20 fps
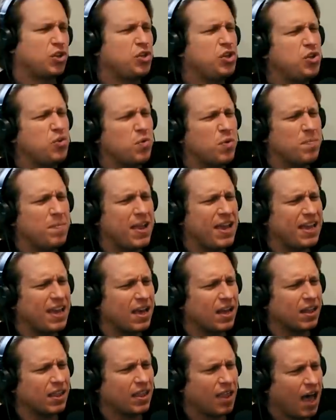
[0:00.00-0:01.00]
So you were
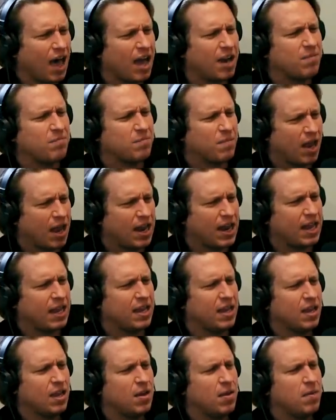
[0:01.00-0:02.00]
making a lot of
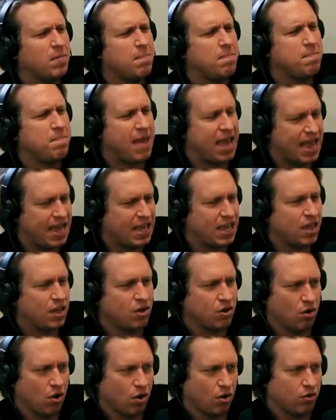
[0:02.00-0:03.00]
money mm-hmm. making
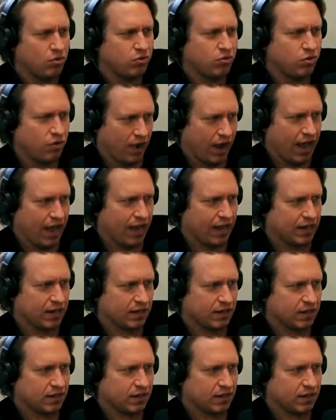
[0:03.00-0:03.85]
your own crack.